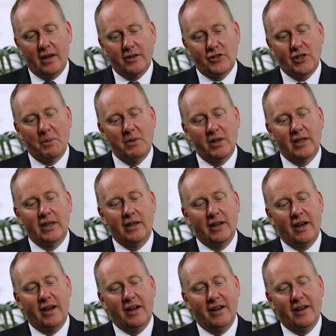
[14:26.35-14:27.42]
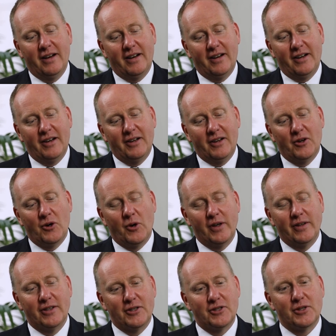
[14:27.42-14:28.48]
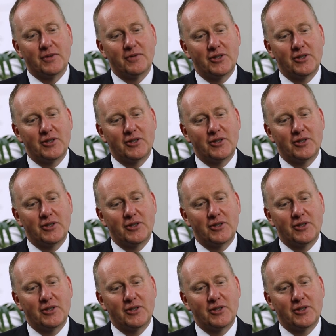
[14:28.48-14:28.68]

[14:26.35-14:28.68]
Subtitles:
Somebody coined this sort